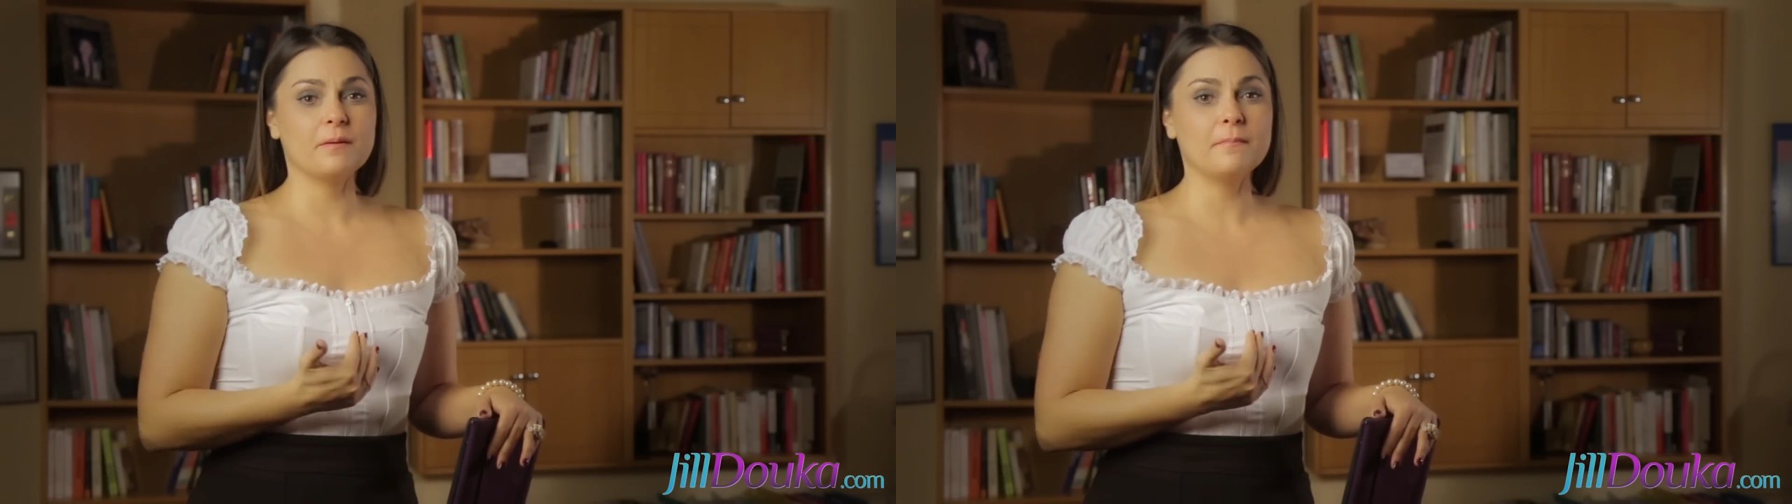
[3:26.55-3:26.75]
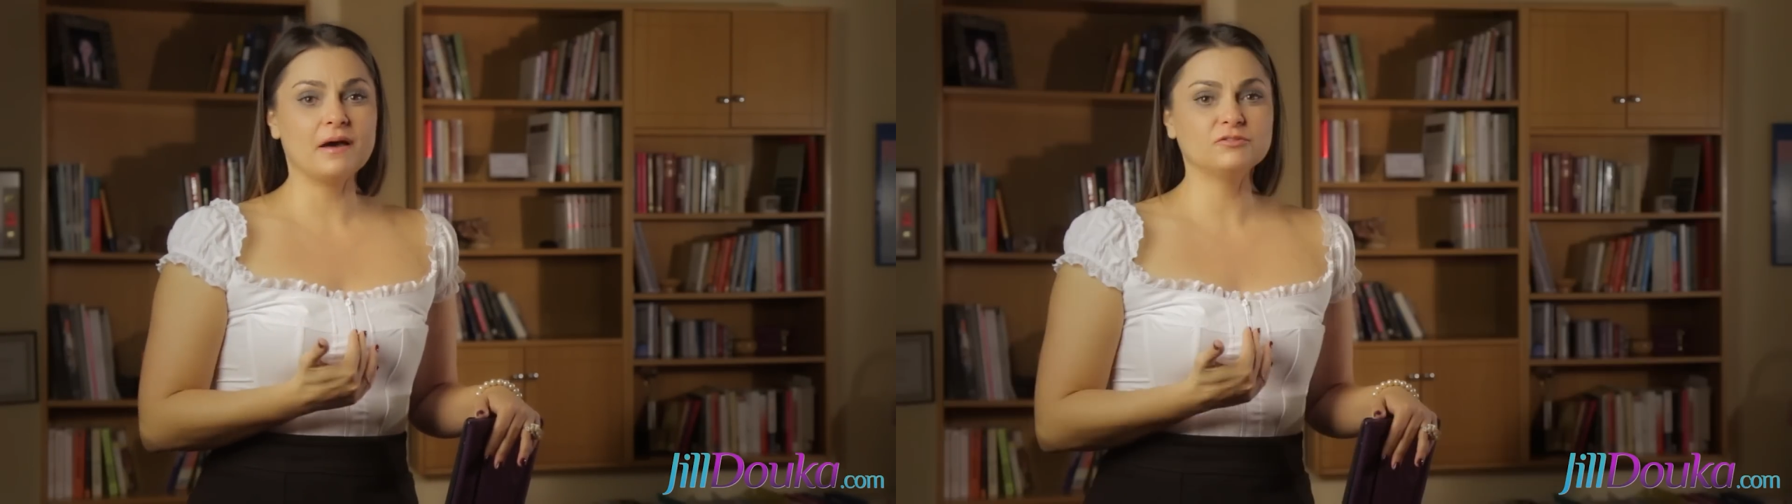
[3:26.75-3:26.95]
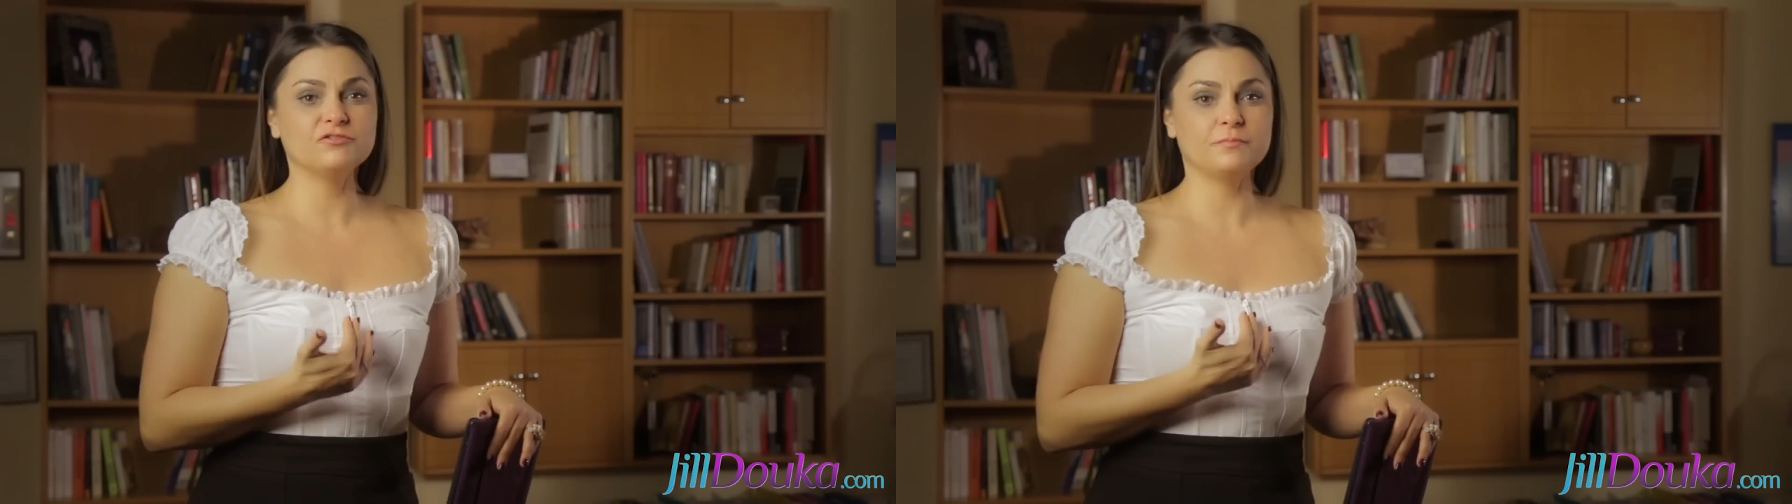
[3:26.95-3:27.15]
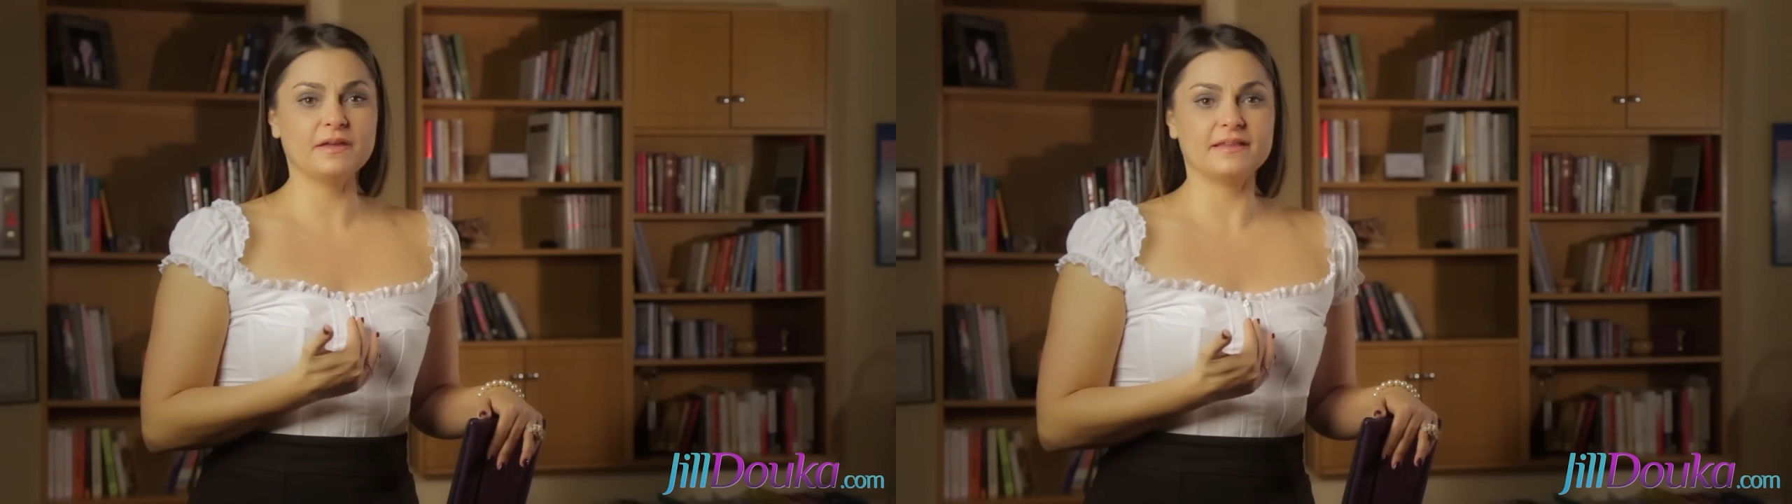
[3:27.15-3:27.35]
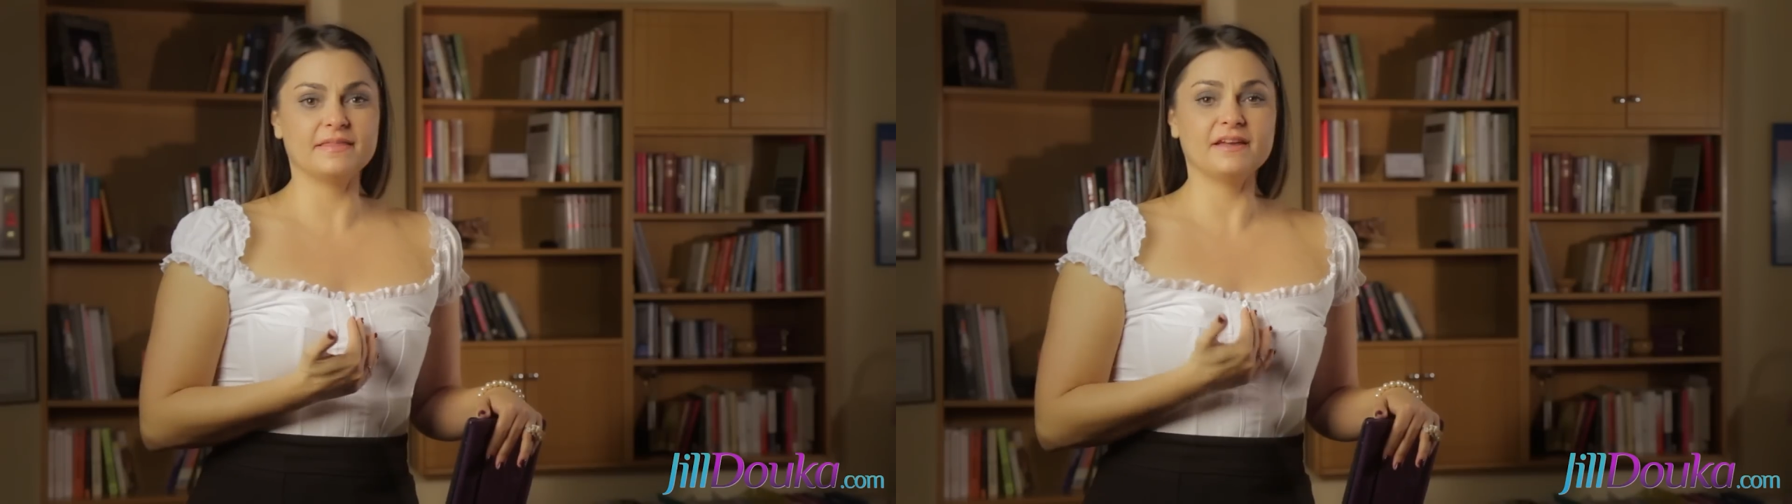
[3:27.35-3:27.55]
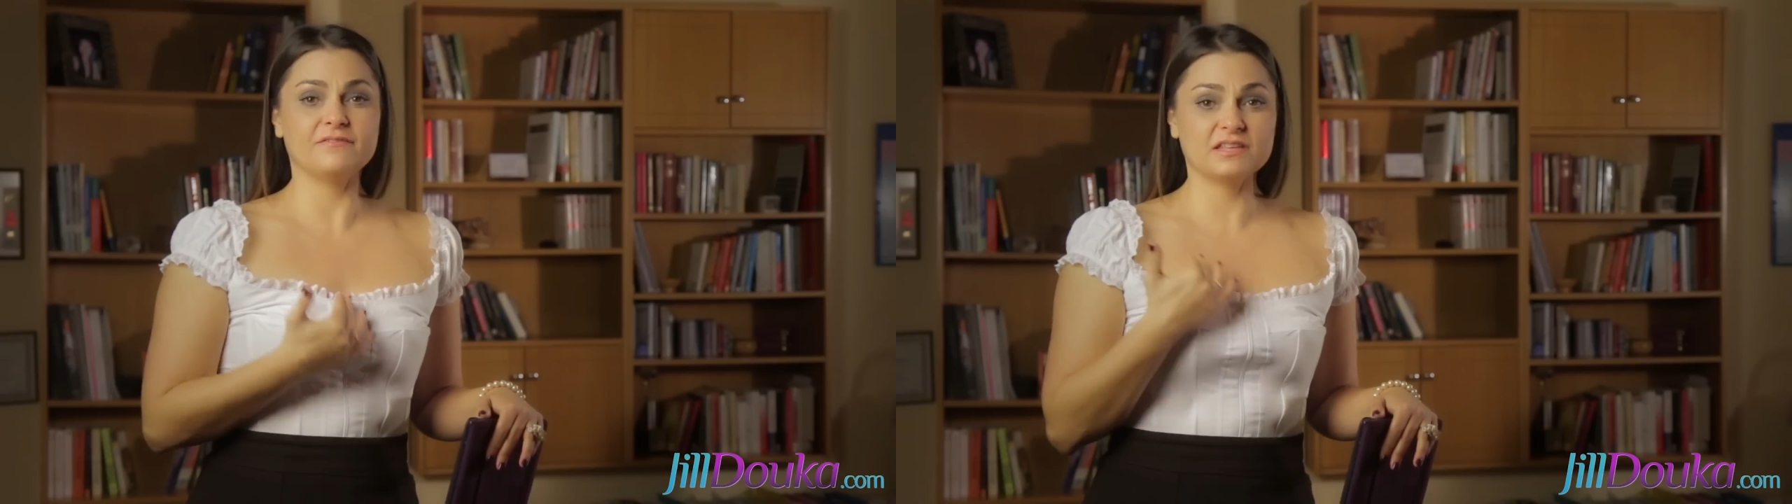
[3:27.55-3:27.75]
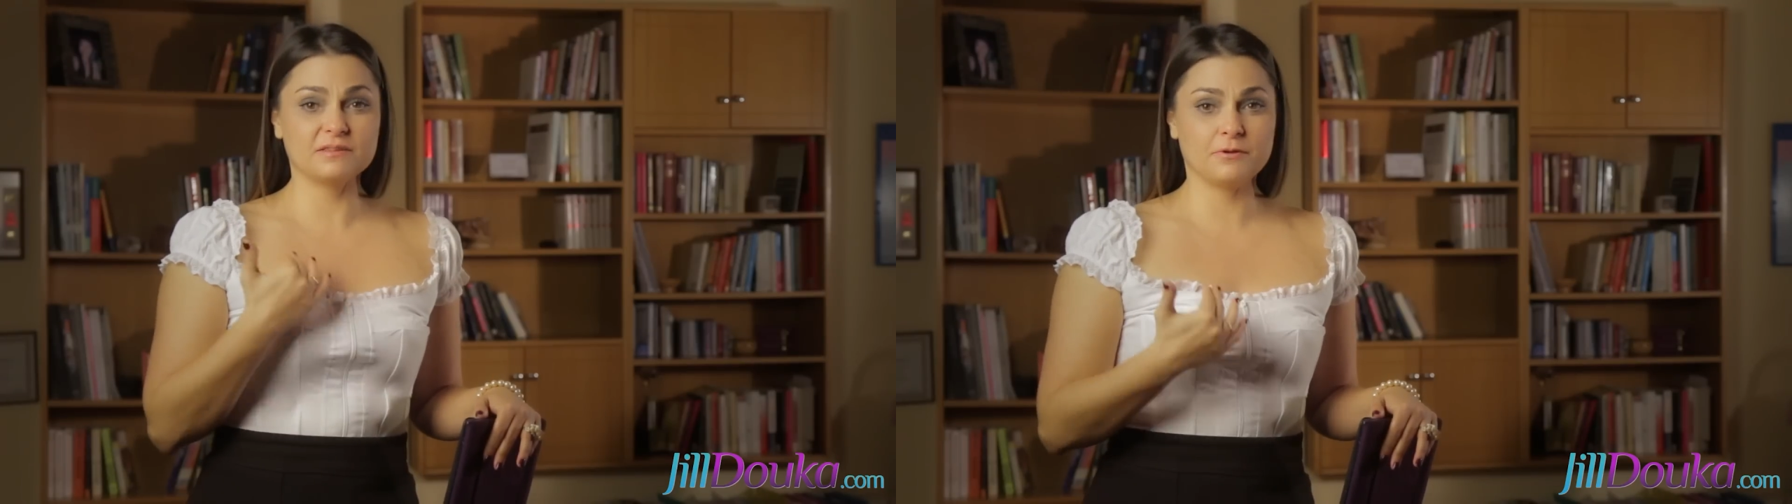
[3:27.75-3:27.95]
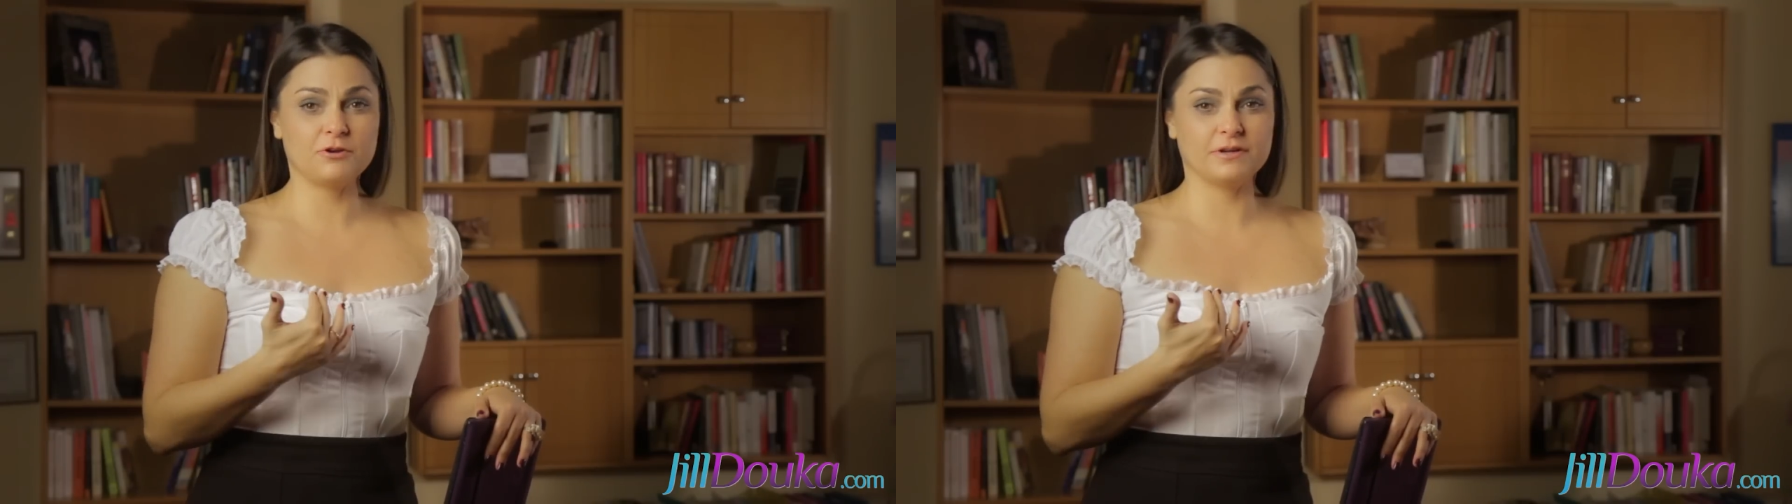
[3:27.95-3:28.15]
amount of pain they have
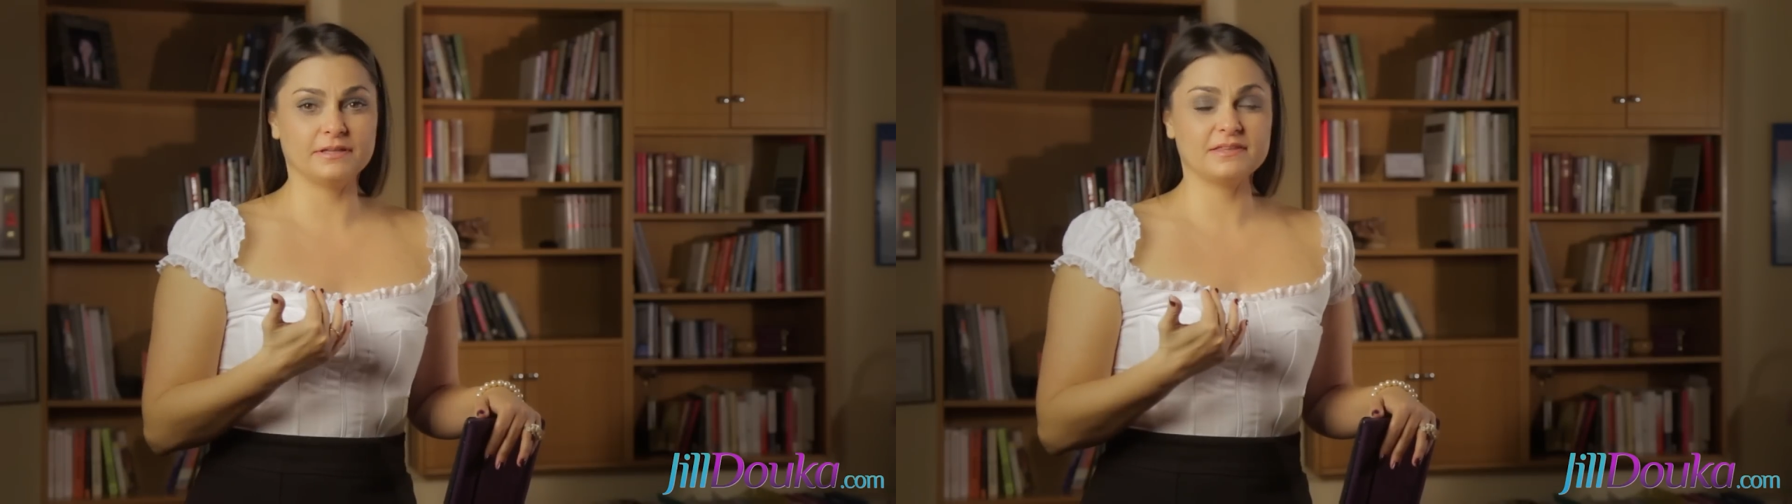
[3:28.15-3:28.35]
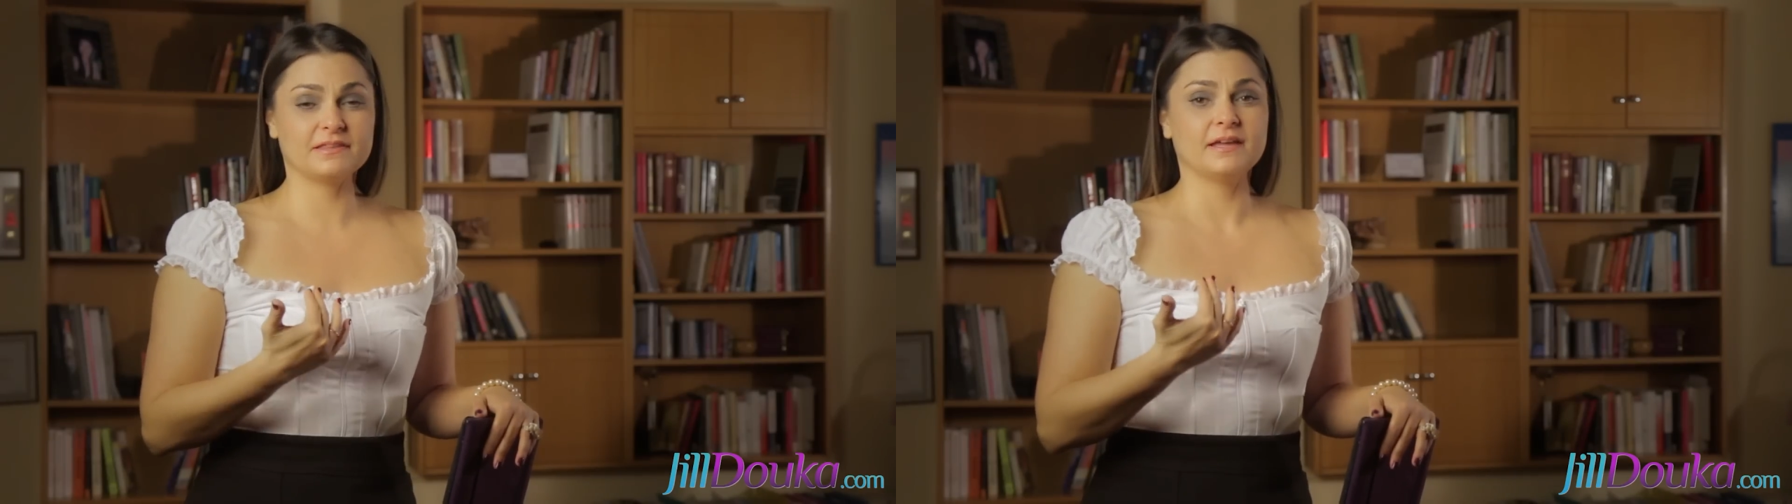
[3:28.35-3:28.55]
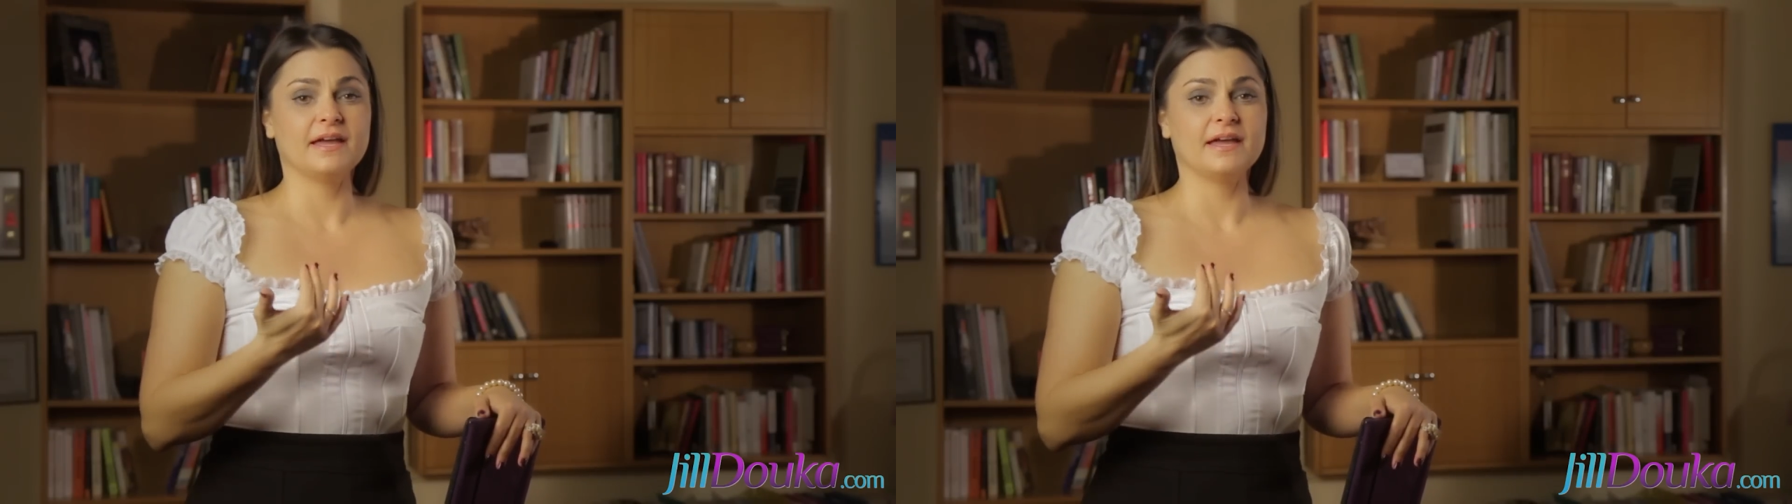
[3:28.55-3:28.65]
experienced